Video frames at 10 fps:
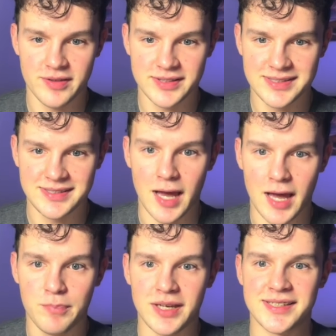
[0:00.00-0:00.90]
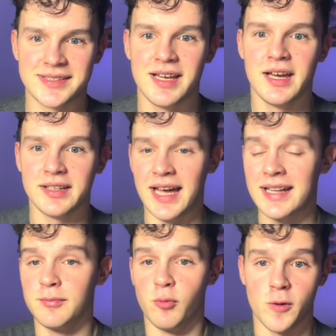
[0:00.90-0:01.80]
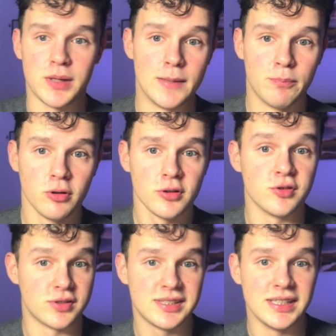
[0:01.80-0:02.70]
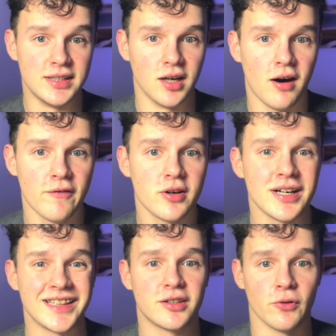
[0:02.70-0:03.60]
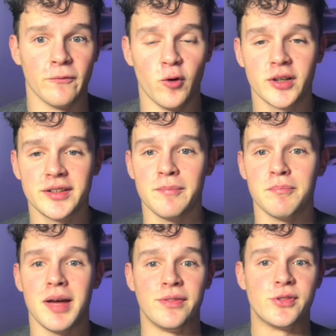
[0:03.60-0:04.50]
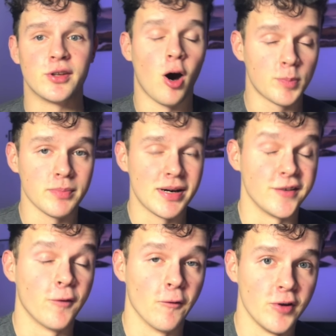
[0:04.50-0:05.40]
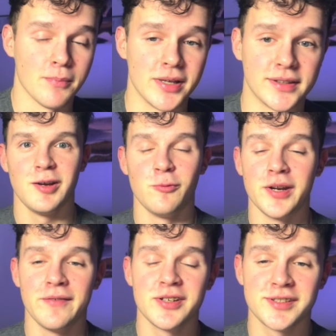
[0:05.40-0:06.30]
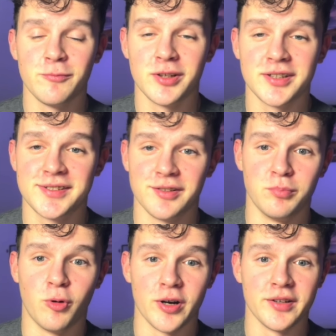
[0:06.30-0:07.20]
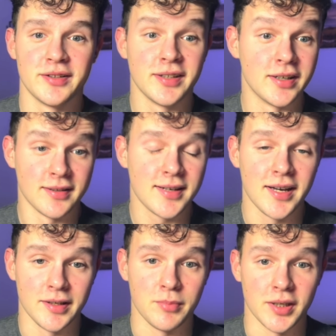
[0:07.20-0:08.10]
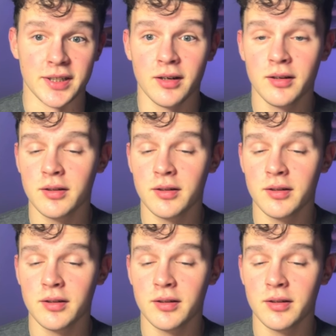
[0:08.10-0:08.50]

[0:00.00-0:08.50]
step, is get more people to see the offer and convert them and optimize the fulfillment. Whenever someone gets onboarded here at High Day Media,